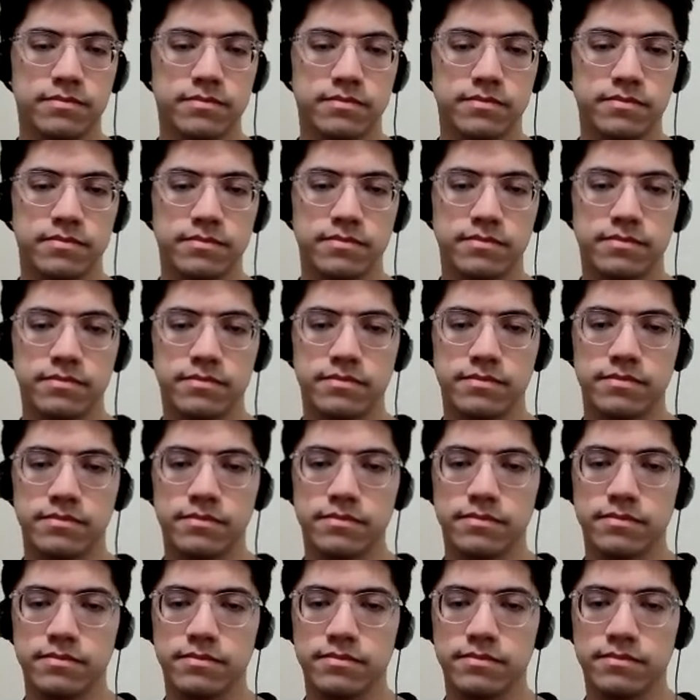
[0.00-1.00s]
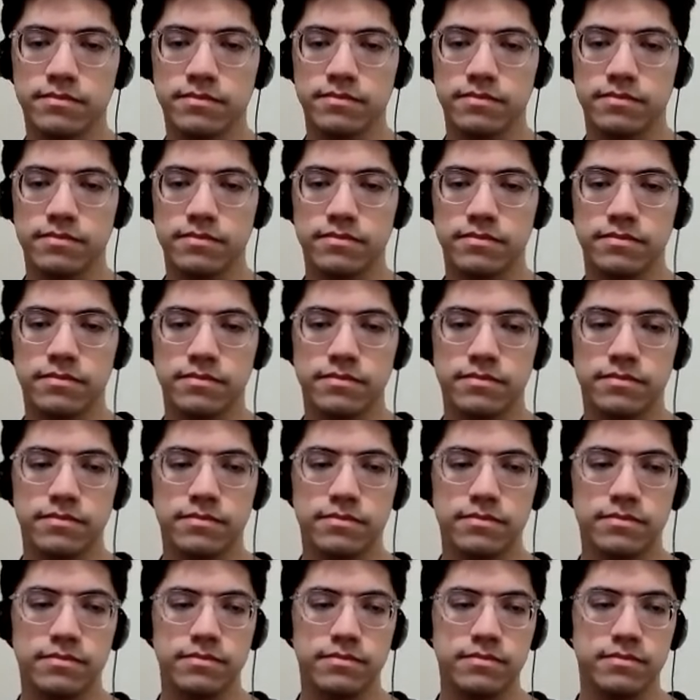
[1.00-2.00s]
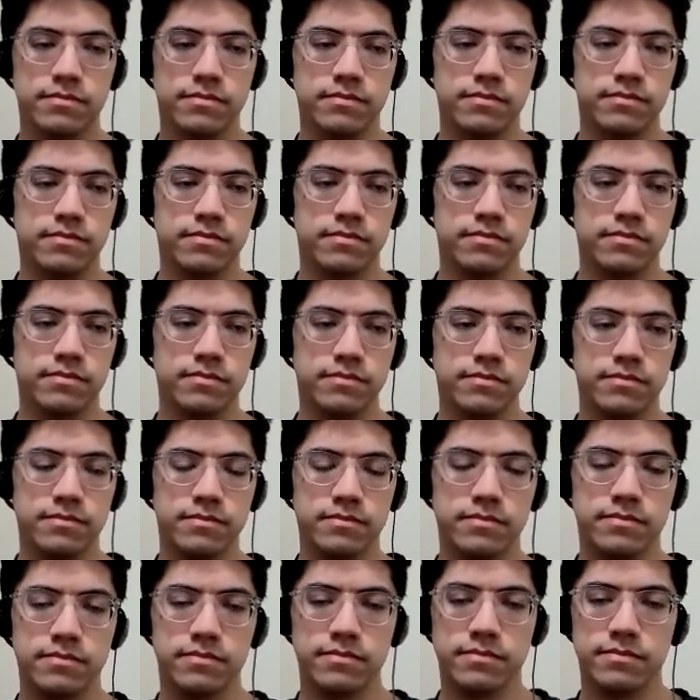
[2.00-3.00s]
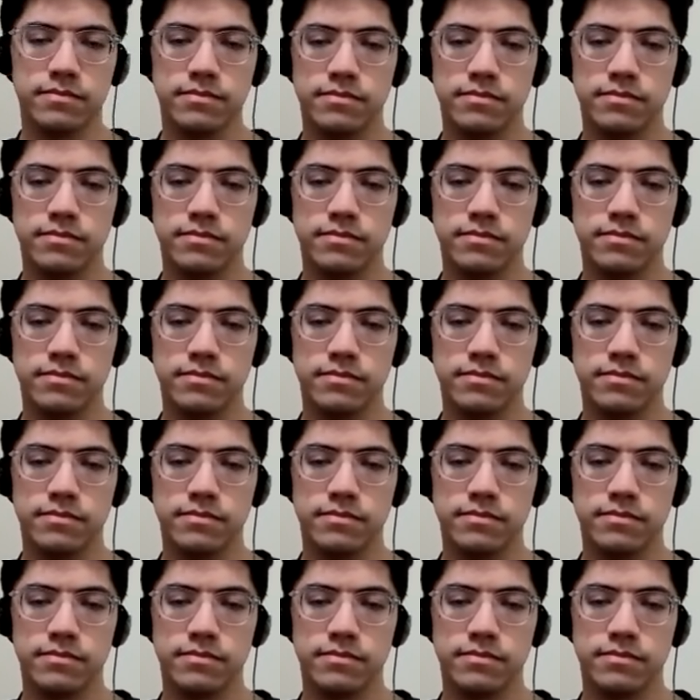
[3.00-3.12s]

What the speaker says: [no speech]